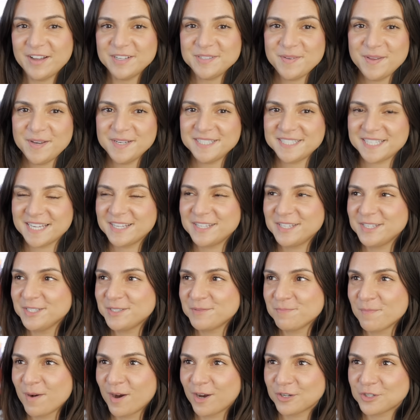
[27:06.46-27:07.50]
was about to say, these
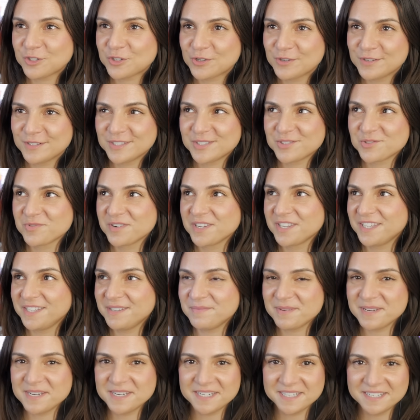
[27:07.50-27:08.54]
marshals really
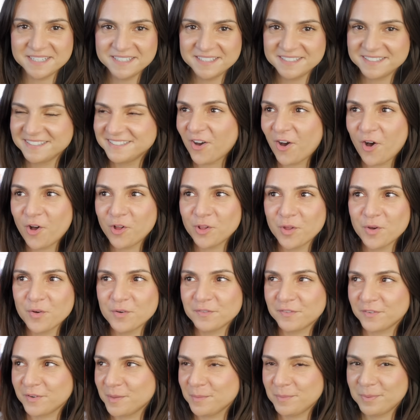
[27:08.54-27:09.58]
be all
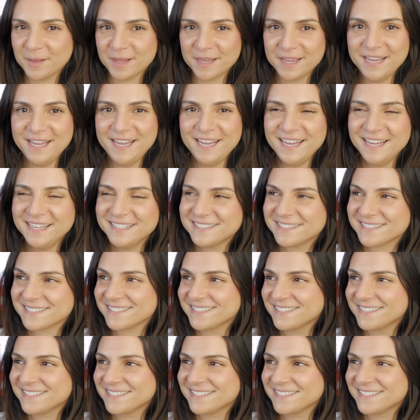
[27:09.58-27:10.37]
over the place.